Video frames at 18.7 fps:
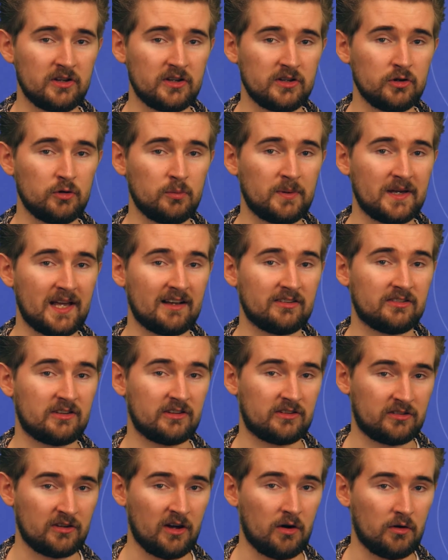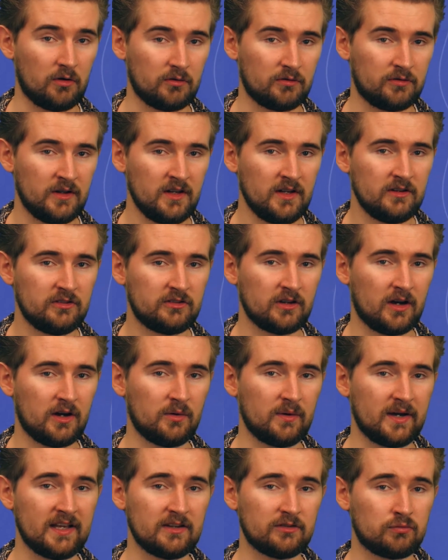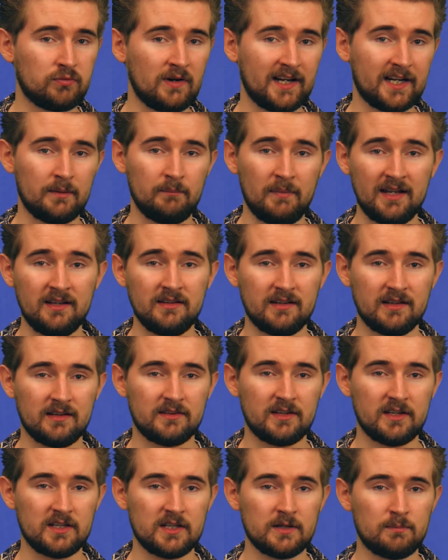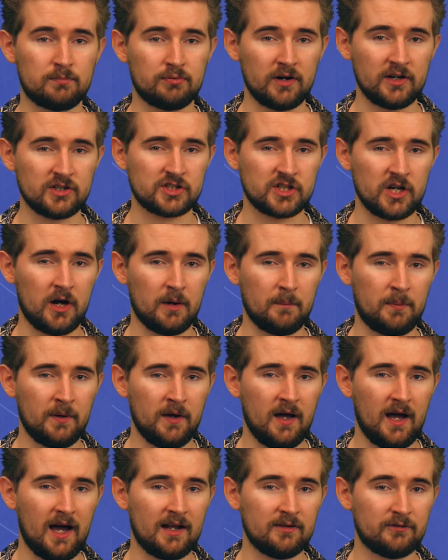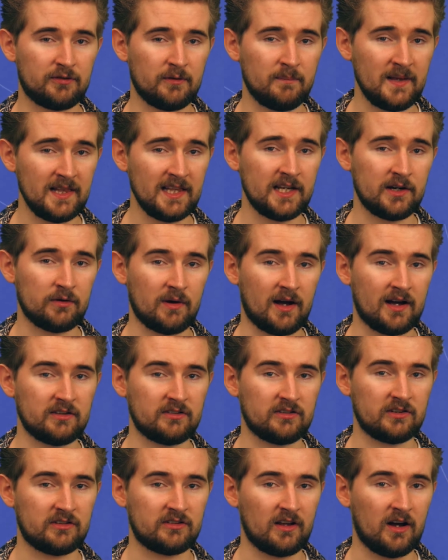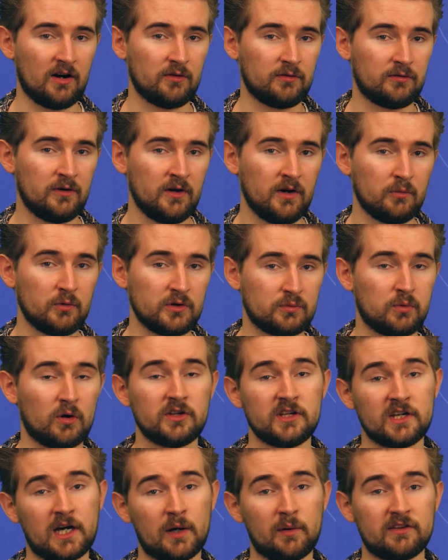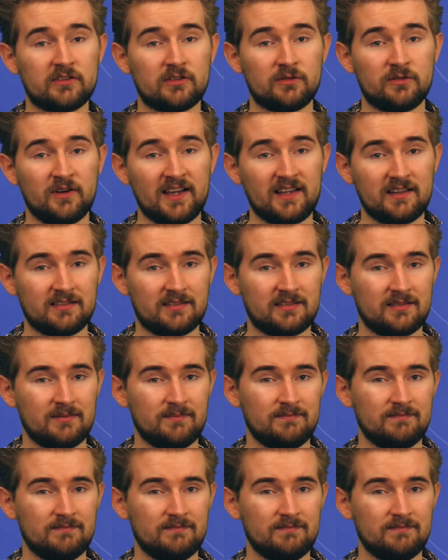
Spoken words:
that you'll be asked to solve, so it's recommended that you brush up and familiarize yourself with what you're going to face.